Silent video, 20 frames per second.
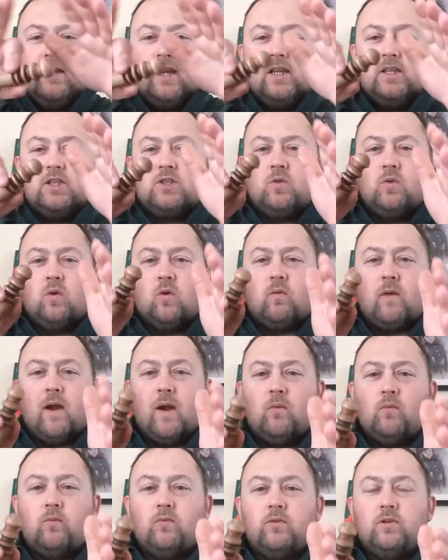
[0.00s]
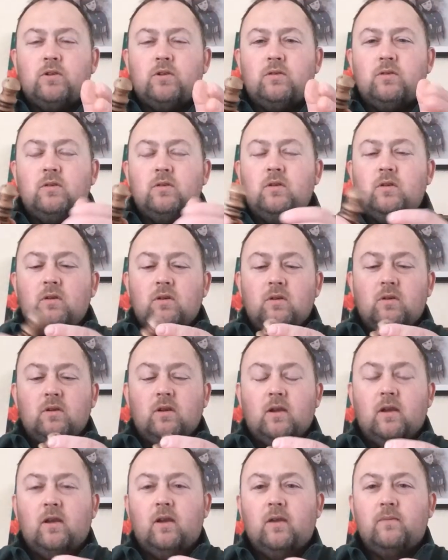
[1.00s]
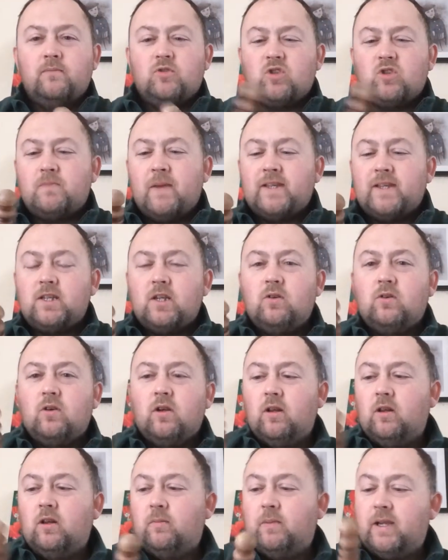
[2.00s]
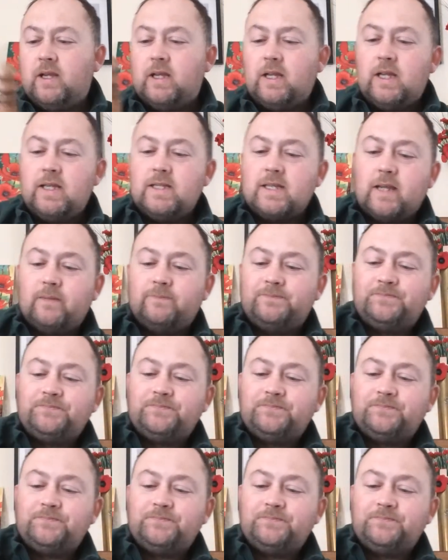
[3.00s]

into a round. Just makes it look a little bit neater.